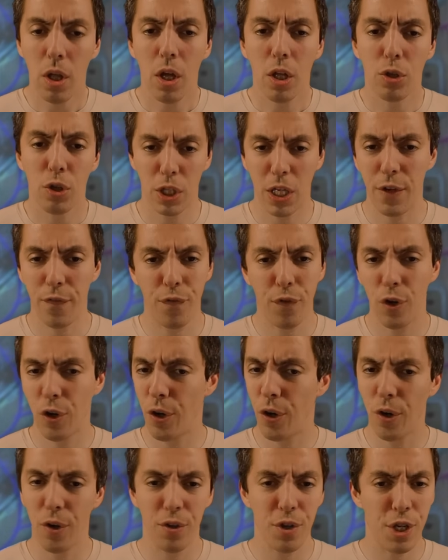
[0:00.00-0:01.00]
Looking
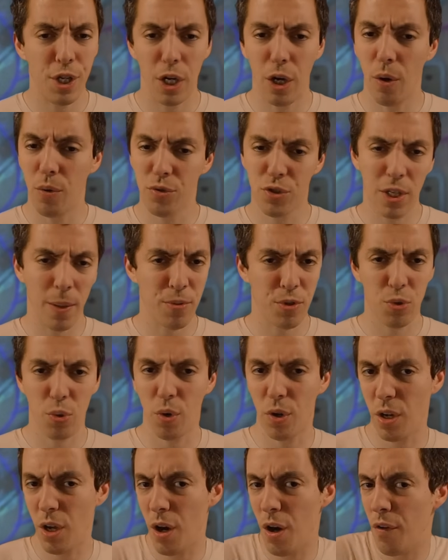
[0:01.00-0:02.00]
for, you know, some
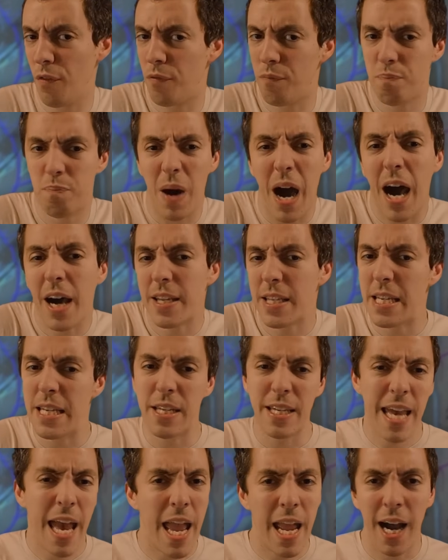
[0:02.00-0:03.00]
sort of Body
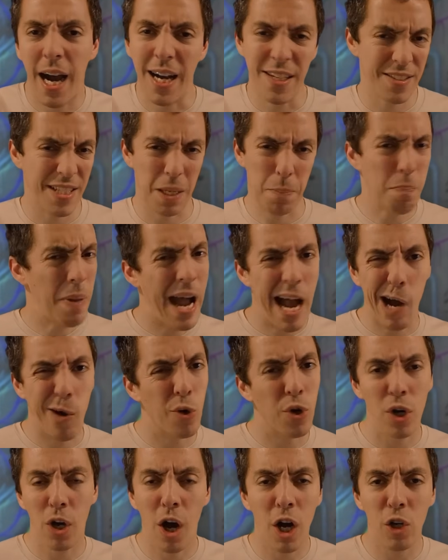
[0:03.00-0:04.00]
Chaos, like
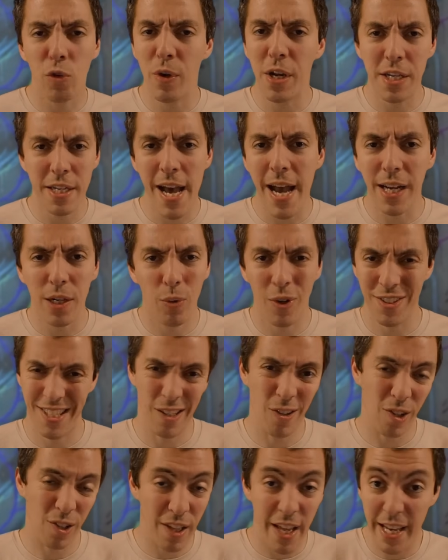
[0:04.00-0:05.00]
power hungry deck. What does that
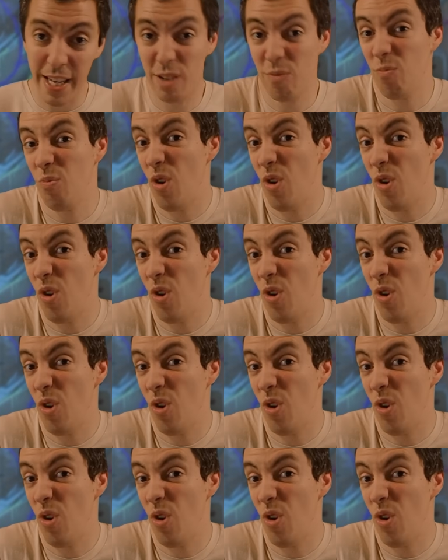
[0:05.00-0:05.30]
look like?